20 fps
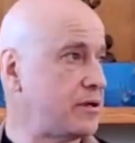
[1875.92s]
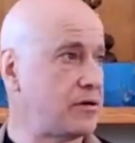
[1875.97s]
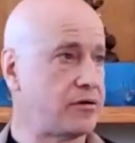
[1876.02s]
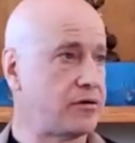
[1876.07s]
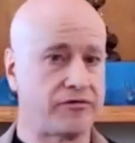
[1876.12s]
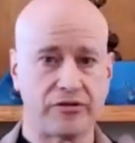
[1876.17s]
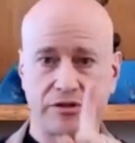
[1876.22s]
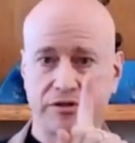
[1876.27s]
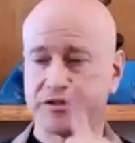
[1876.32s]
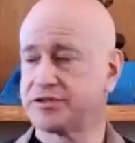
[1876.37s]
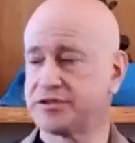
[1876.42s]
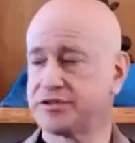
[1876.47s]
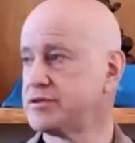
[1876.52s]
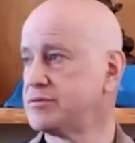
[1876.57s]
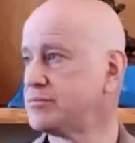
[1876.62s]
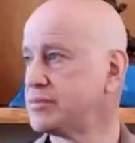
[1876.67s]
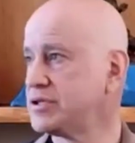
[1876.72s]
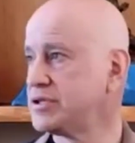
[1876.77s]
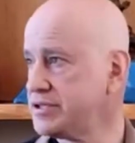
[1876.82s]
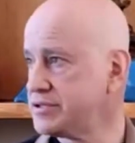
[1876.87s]
First,
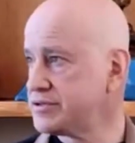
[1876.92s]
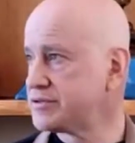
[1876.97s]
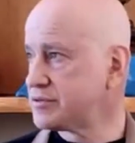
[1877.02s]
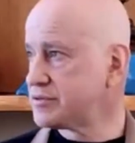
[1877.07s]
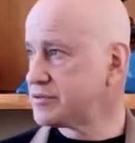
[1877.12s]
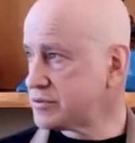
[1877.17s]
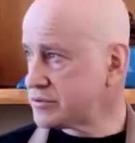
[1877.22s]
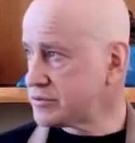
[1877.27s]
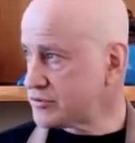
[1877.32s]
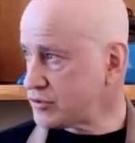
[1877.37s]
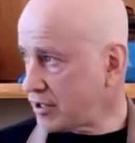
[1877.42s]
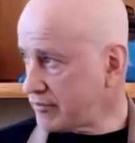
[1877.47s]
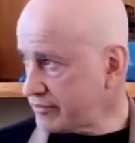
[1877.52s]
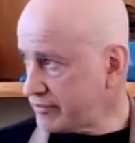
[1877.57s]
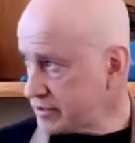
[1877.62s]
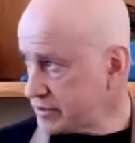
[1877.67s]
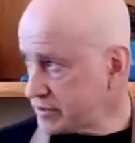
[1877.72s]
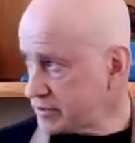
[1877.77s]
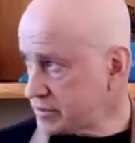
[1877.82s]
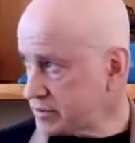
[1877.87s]
please,
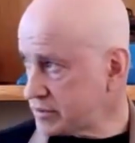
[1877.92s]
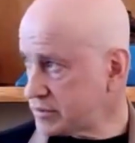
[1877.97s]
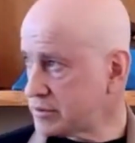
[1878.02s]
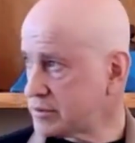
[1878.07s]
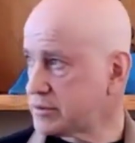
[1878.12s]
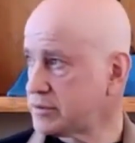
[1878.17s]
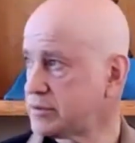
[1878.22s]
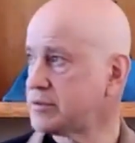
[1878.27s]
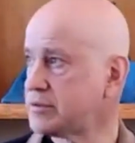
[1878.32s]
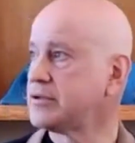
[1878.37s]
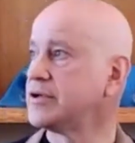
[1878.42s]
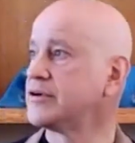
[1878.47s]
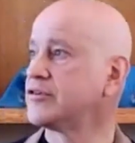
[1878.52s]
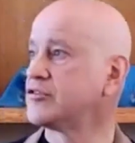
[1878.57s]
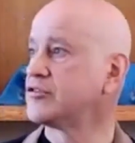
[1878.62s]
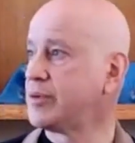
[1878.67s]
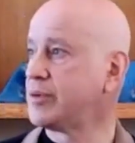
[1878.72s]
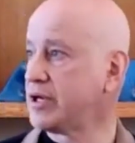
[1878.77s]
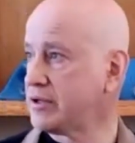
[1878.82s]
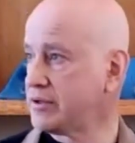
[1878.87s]
soften,
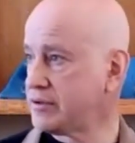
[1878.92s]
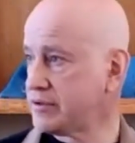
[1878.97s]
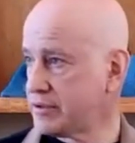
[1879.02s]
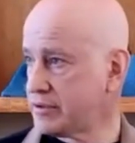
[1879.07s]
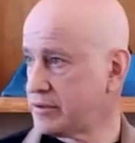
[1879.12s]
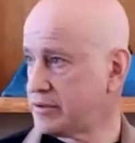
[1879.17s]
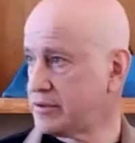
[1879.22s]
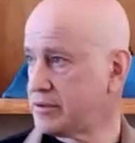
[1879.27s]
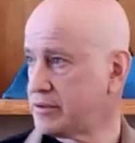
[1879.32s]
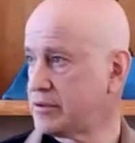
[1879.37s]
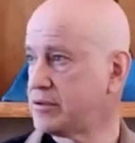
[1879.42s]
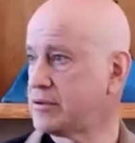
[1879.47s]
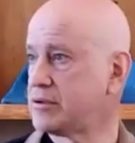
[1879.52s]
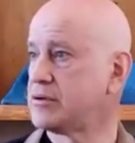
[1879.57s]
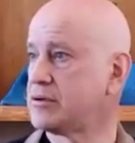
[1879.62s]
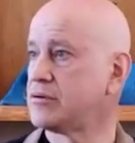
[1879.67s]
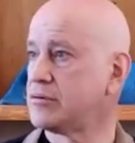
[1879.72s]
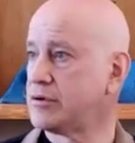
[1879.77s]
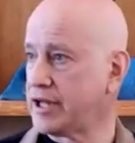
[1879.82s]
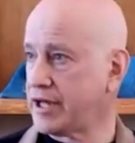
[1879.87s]
expand,
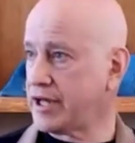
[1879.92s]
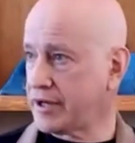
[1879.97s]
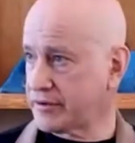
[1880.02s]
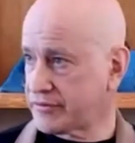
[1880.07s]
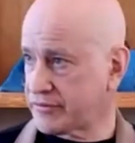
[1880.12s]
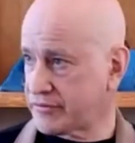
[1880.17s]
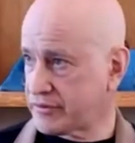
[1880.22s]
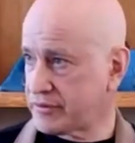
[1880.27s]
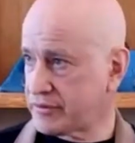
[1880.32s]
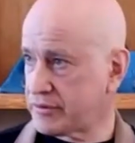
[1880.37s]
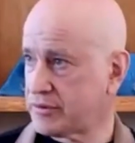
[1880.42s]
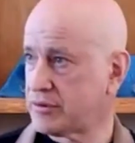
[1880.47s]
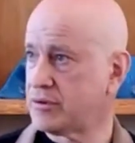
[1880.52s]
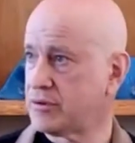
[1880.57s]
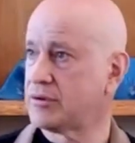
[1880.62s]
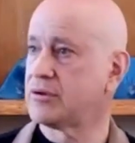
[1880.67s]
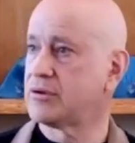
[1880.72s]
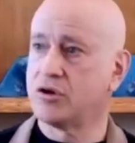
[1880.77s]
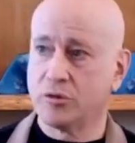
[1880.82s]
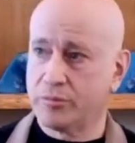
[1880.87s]
relax.
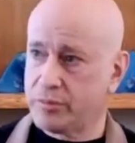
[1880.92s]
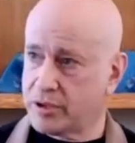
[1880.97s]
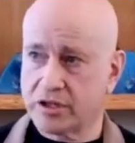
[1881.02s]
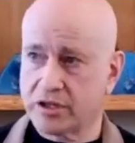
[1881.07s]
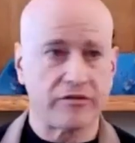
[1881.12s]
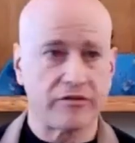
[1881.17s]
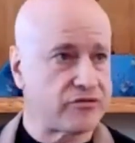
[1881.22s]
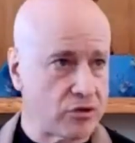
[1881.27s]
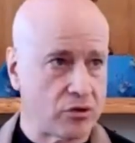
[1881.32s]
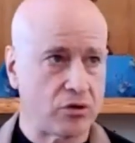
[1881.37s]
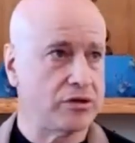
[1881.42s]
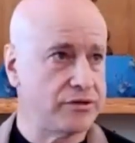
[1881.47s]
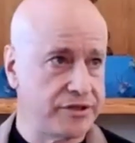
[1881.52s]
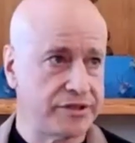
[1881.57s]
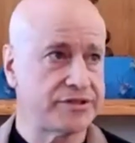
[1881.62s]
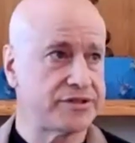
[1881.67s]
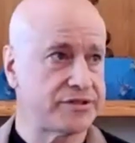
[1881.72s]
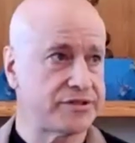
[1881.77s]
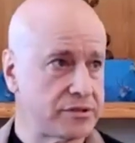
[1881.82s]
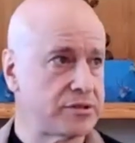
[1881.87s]
You're big enough to hold
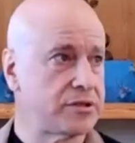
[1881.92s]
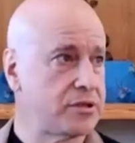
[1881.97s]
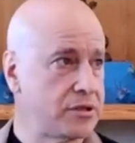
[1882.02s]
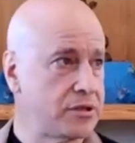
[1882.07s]
this.